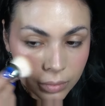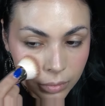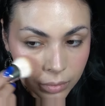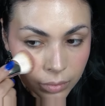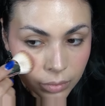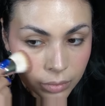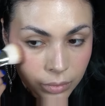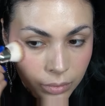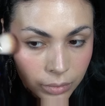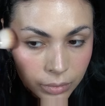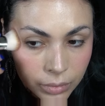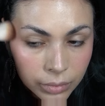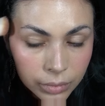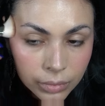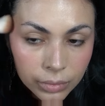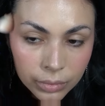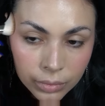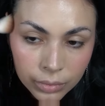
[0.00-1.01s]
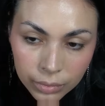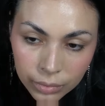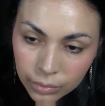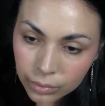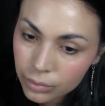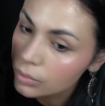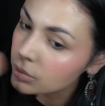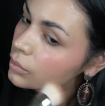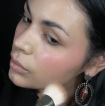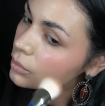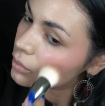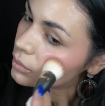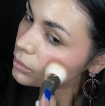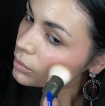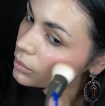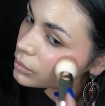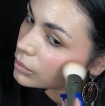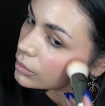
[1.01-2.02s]

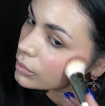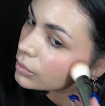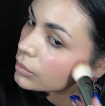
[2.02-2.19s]
No one is speaking in this clip.